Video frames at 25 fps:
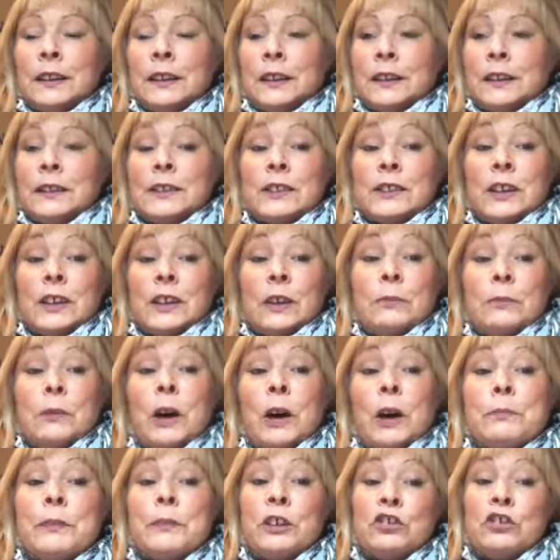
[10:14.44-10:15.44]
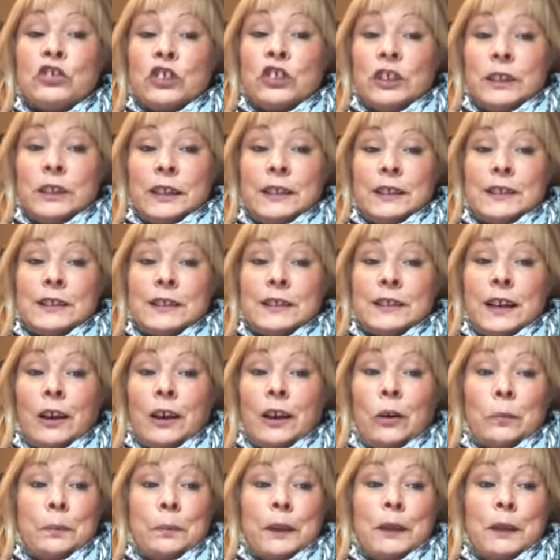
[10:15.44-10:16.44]
So my mission is to
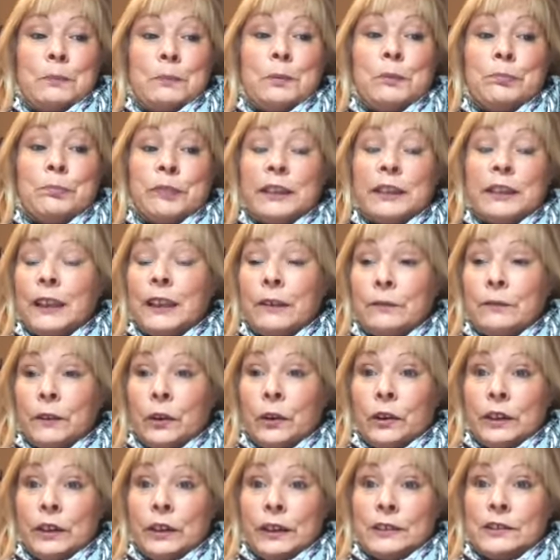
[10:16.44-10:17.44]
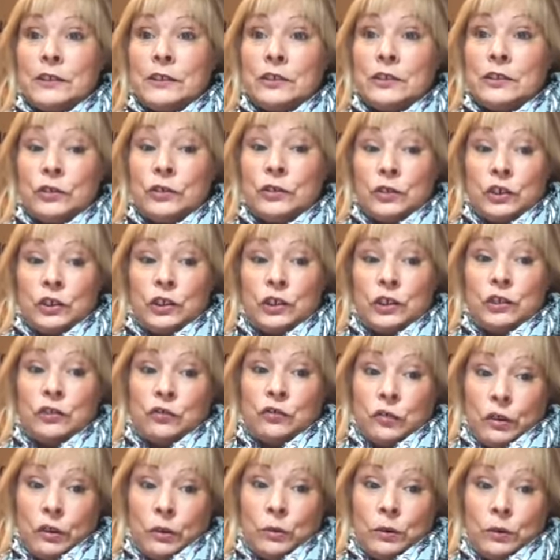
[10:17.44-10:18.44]
help people bring their finances under
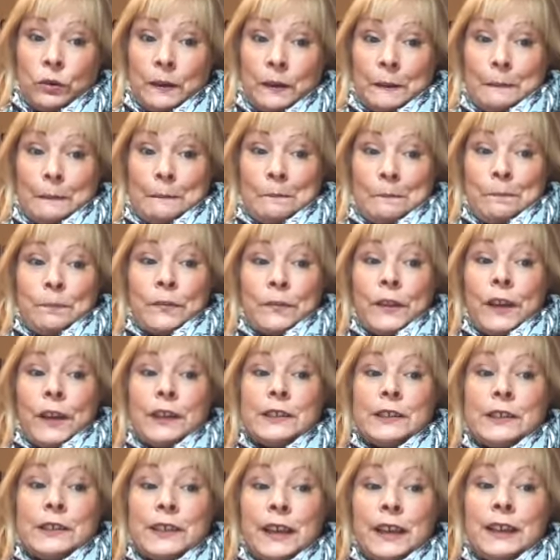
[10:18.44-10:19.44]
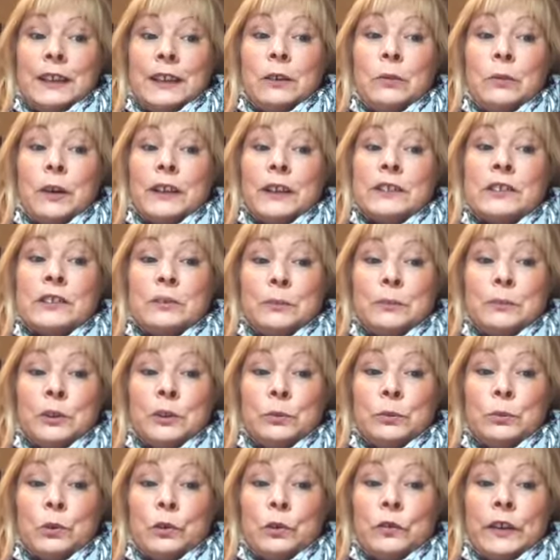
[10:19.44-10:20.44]
control and take away some of
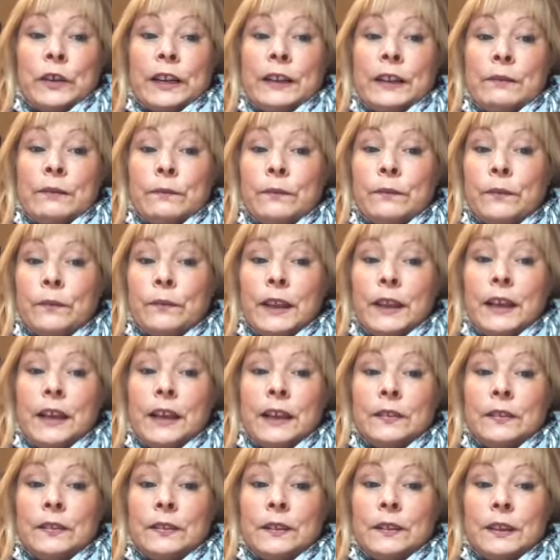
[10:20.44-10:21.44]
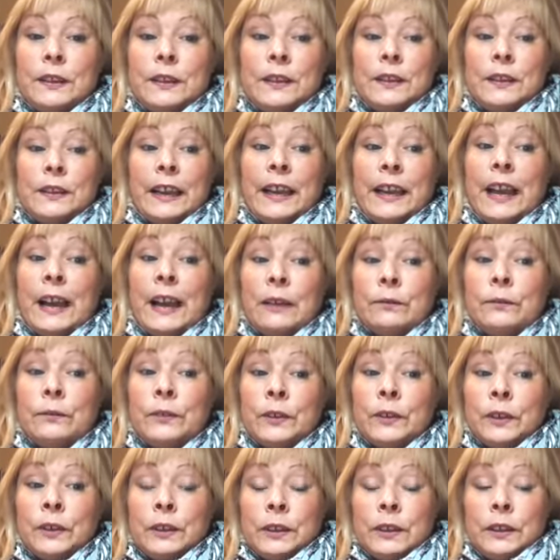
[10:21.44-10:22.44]
the worry and fear that they have
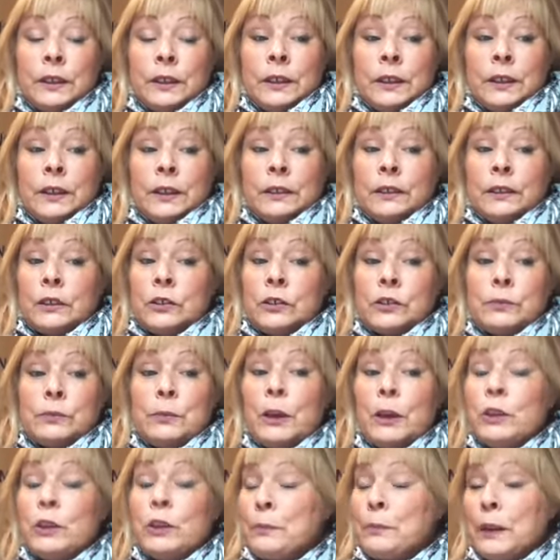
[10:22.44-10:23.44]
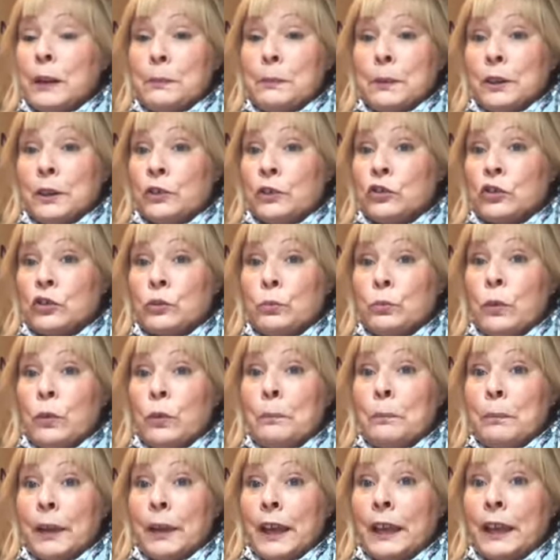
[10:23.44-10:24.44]
because most people are just
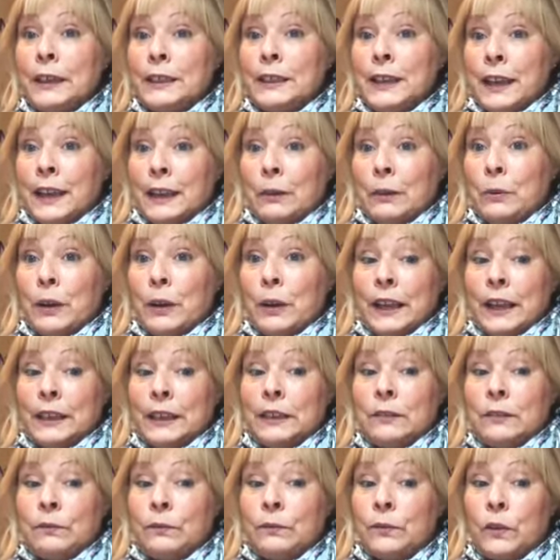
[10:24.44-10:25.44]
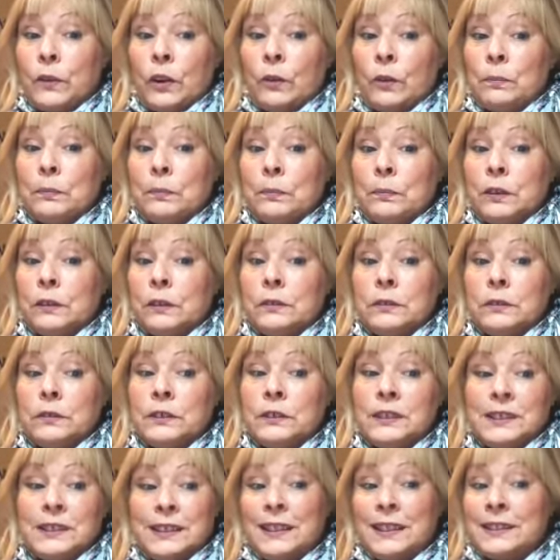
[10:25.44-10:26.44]
one payday away from
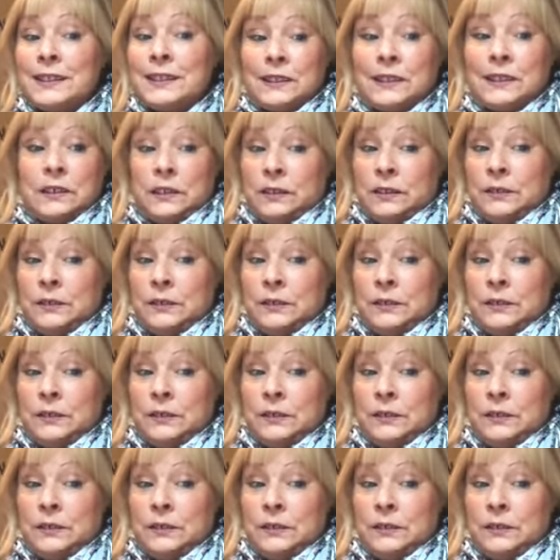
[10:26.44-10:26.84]
disaster.